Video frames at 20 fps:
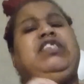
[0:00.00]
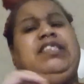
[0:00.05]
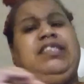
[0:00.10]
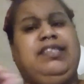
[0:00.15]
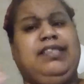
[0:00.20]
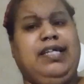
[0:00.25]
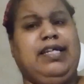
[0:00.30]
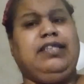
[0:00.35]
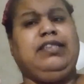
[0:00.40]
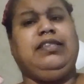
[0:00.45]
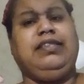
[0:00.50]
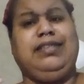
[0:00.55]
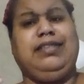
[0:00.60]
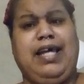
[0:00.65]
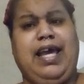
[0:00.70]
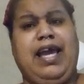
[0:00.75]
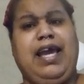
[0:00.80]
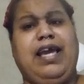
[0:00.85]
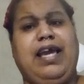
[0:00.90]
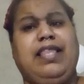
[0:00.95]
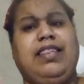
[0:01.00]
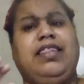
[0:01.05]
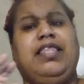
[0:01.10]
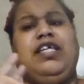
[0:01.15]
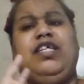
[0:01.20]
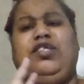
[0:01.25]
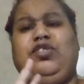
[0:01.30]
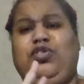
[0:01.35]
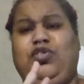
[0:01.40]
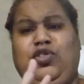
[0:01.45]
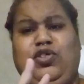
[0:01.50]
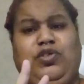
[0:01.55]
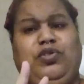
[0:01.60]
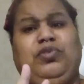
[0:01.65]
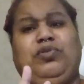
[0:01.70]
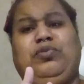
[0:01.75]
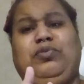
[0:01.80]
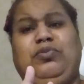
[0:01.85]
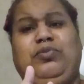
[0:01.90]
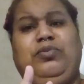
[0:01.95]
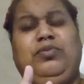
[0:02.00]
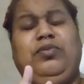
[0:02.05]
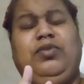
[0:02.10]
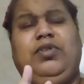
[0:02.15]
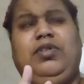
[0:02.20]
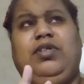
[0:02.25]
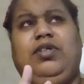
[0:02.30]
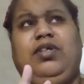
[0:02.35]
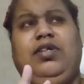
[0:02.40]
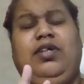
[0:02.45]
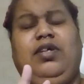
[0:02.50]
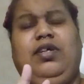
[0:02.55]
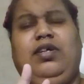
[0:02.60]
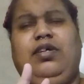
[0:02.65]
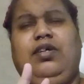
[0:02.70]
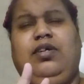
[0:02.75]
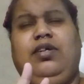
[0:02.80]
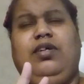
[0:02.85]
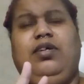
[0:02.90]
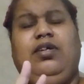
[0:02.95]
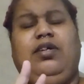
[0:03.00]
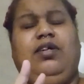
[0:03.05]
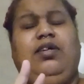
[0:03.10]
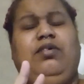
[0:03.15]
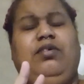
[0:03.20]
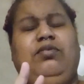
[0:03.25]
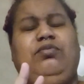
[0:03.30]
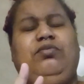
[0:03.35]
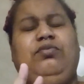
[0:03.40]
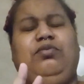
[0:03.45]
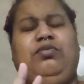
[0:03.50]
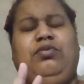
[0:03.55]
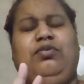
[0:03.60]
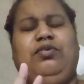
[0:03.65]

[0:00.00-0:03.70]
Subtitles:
Such a day. These two. Whew.